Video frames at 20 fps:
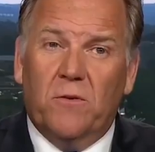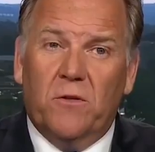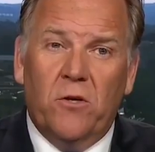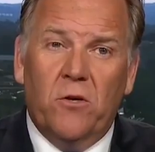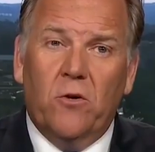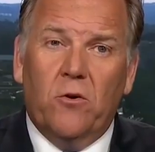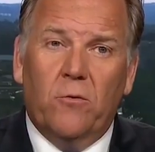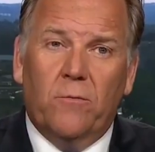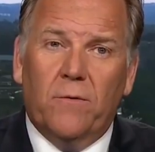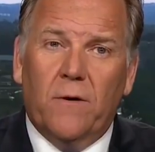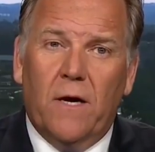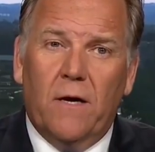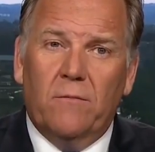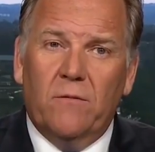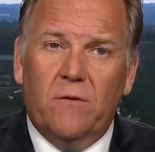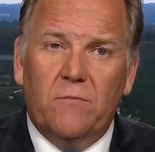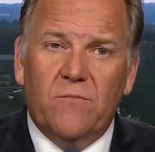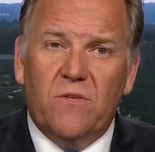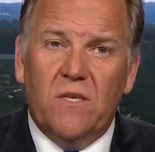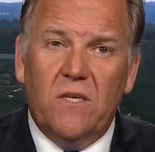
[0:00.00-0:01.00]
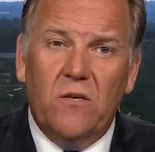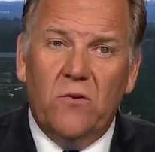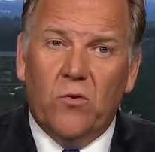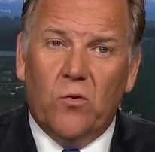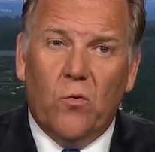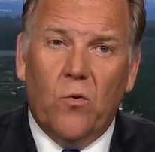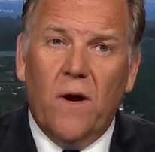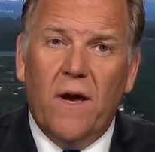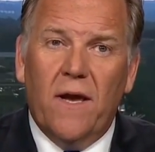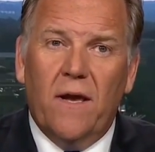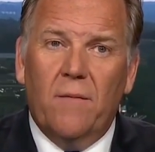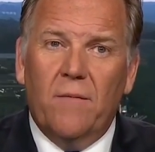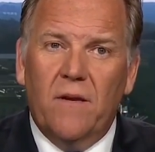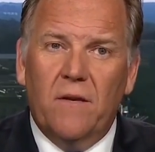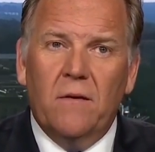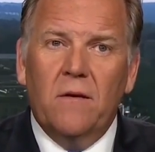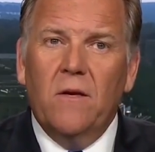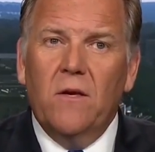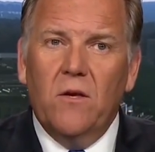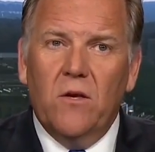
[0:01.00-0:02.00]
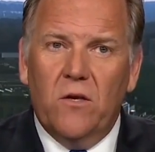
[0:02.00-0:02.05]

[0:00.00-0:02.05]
political problems either way. I mean,